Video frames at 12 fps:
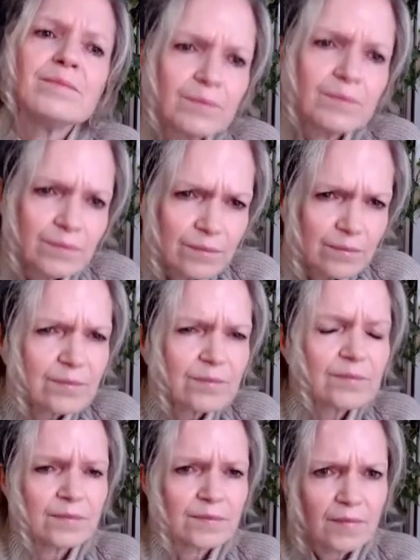a marker
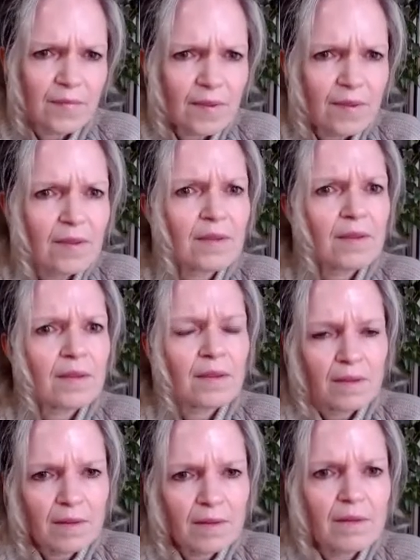of national
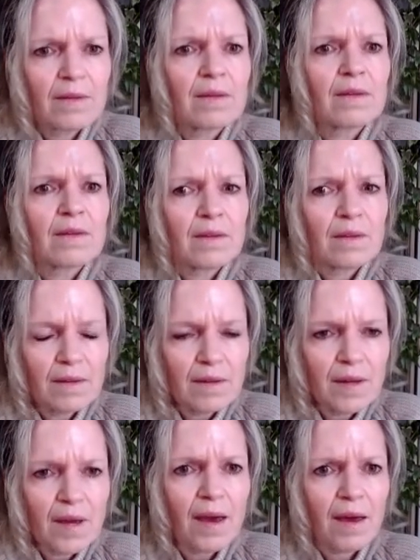identity.
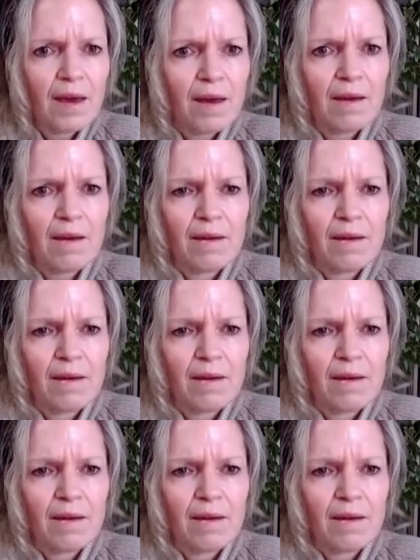And yeah. uh,